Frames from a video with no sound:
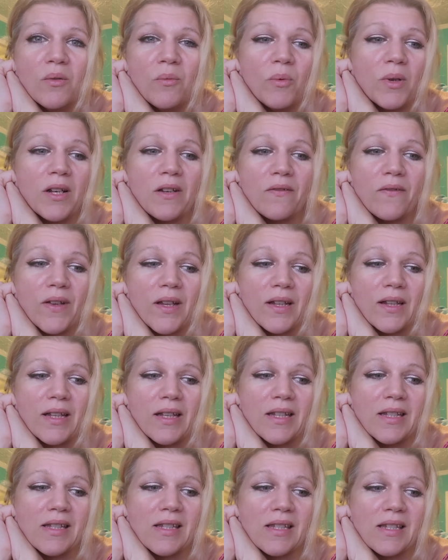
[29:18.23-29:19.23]
what it felt
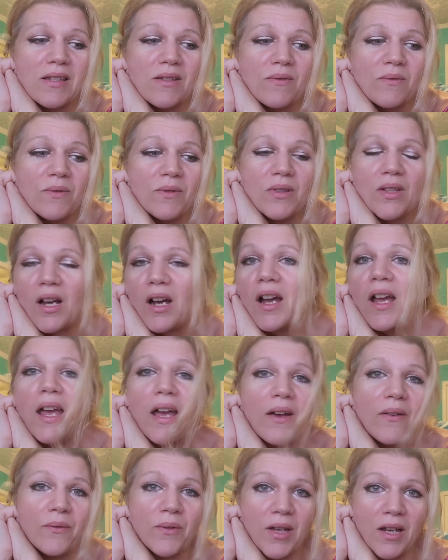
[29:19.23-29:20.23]
like to not
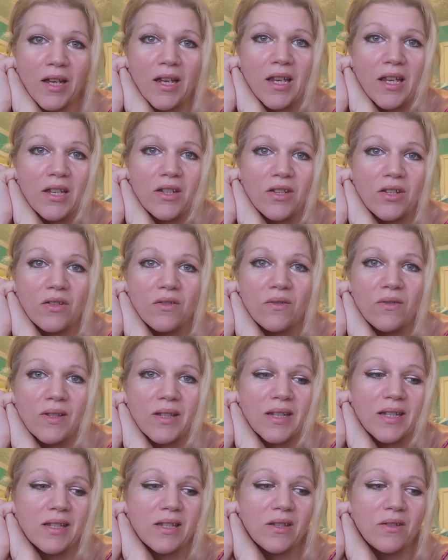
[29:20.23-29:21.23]
have gut issues,
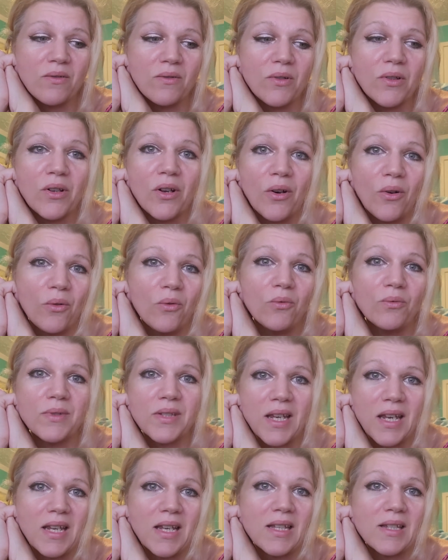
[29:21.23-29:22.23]
like to go
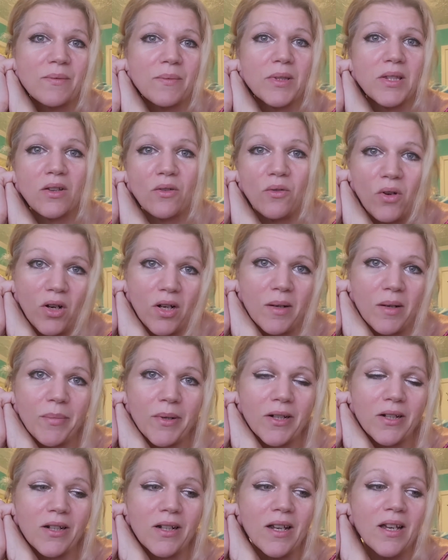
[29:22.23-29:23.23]
days with no
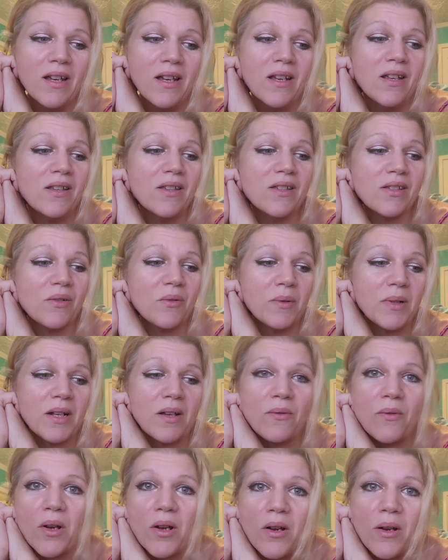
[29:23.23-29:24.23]
heartburn. So
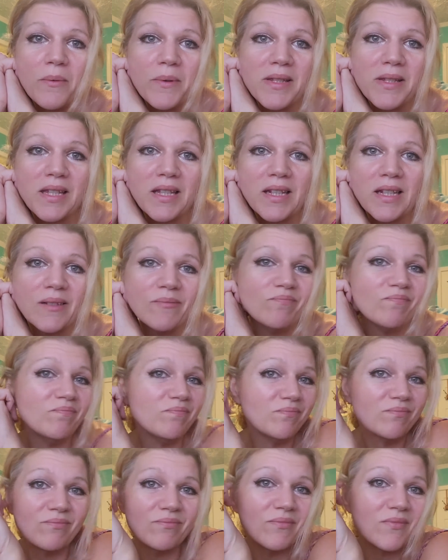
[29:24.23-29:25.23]
whatever I was eating,
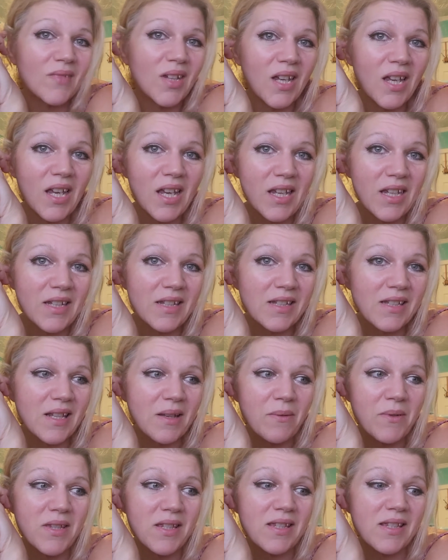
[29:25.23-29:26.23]
I ate.
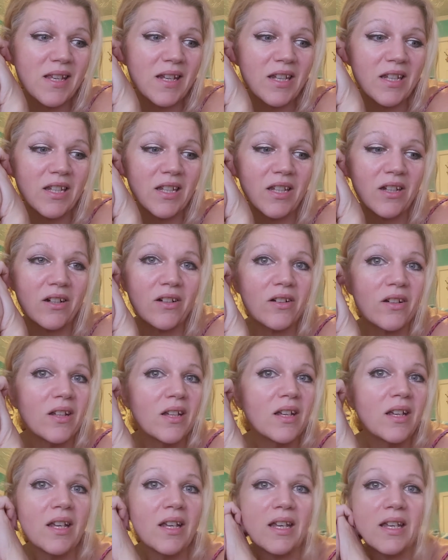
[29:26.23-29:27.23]
Same with the second year.
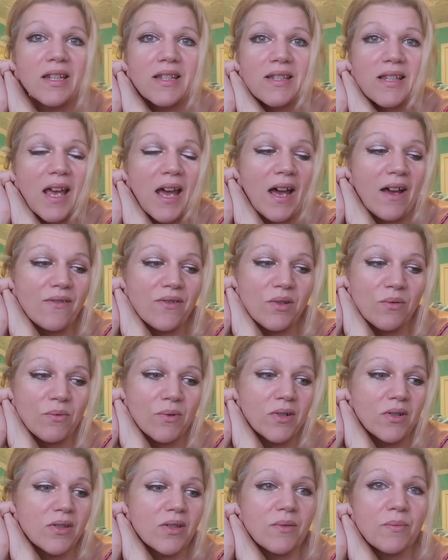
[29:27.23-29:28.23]
It's
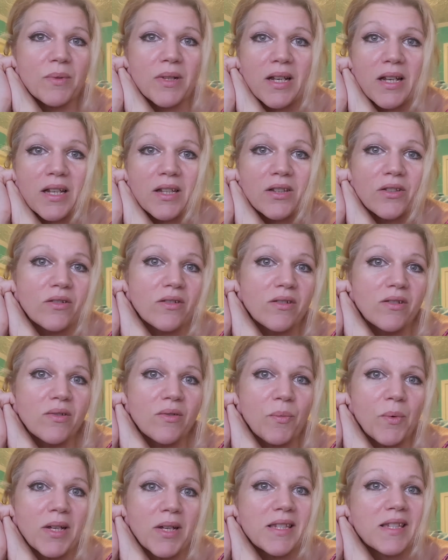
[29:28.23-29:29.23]
afterwards when I learned
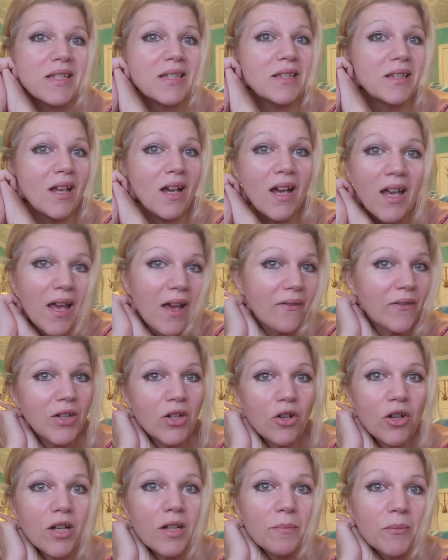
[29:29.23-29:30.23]
what not having
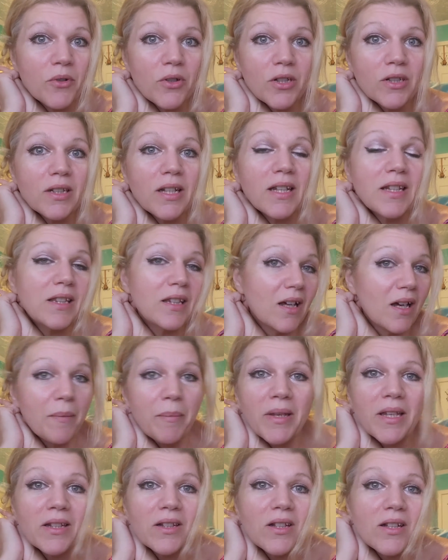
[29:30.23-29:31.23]
heartburn and not
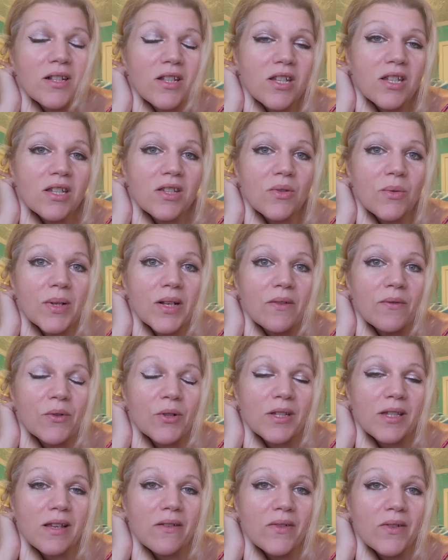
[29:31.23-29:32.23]
being nauseous
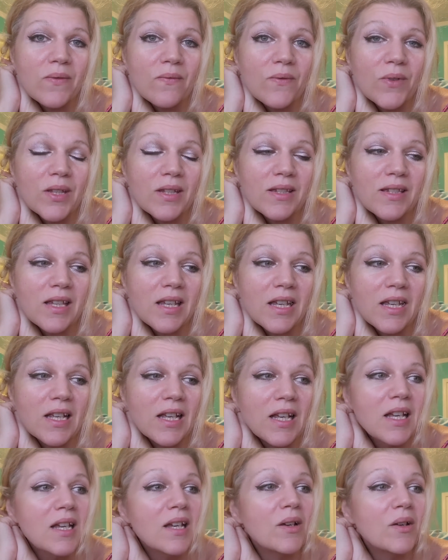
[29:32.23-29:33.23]
twenty-four seven feels like
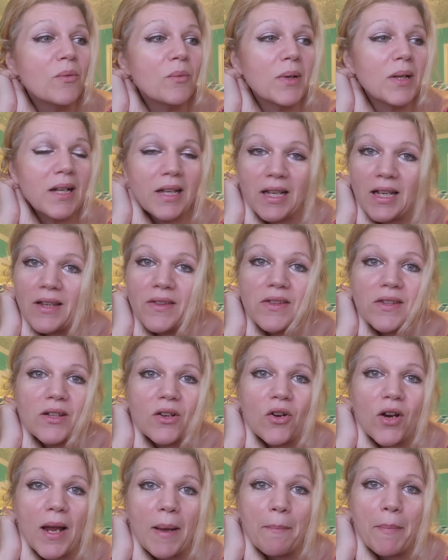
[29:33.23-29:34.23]
when I cut the
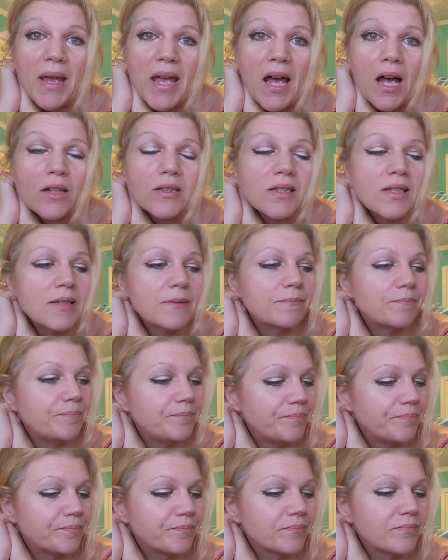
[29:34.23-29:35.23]
crap out.
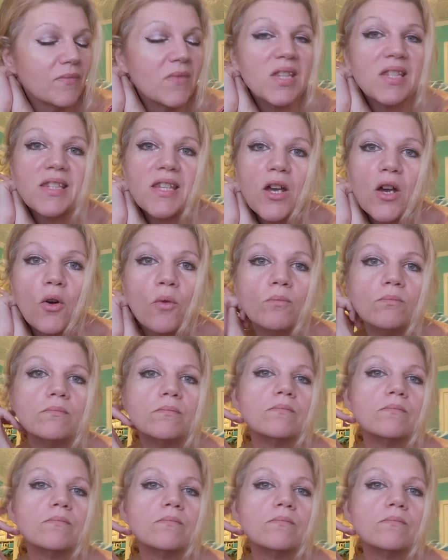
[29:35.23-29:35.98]
So,